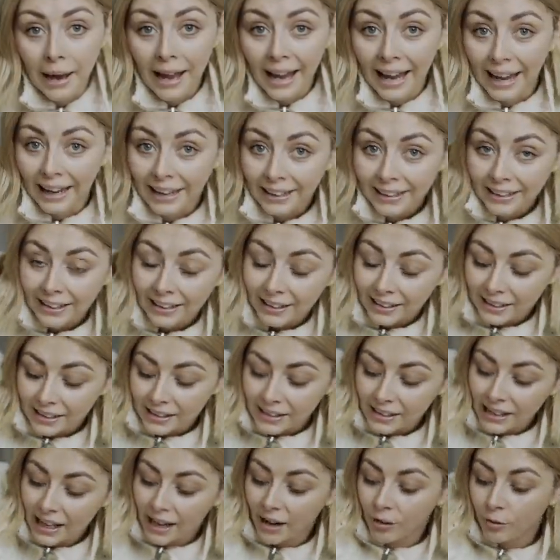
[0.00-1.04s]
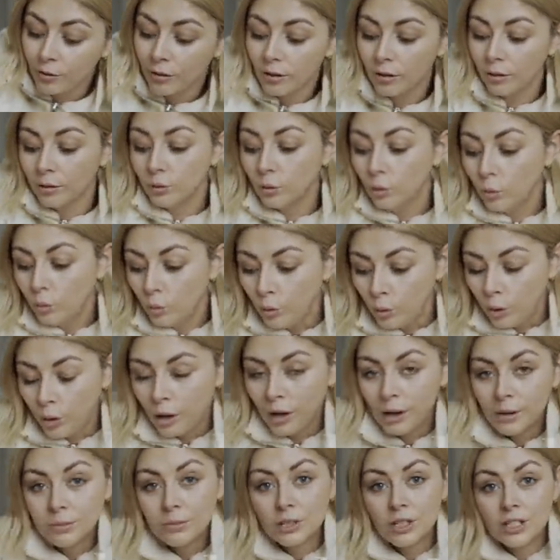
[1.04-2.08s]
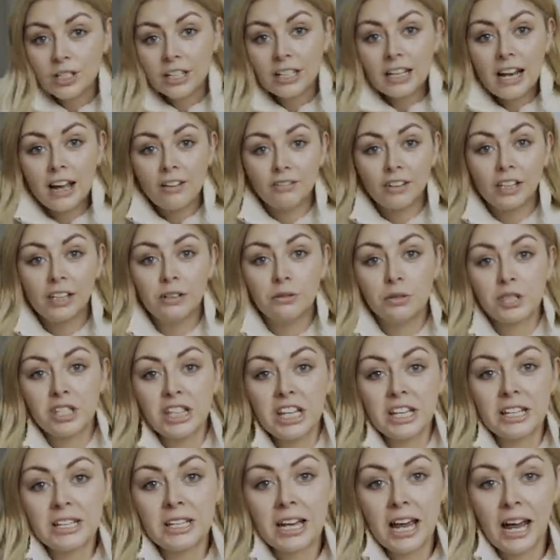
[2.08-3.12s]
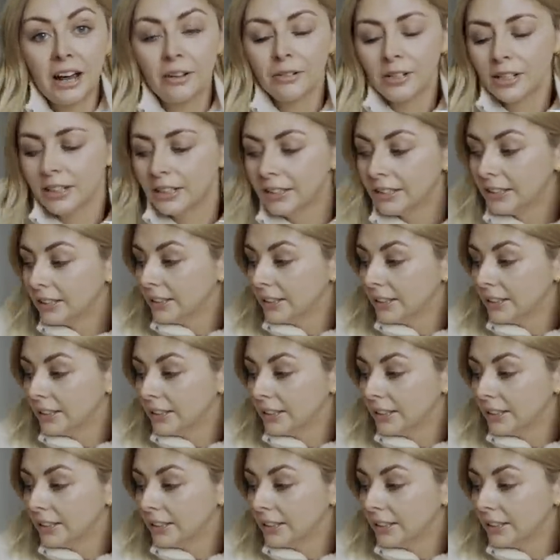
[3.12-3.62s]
back. Now, I'm just going to have a little sit down.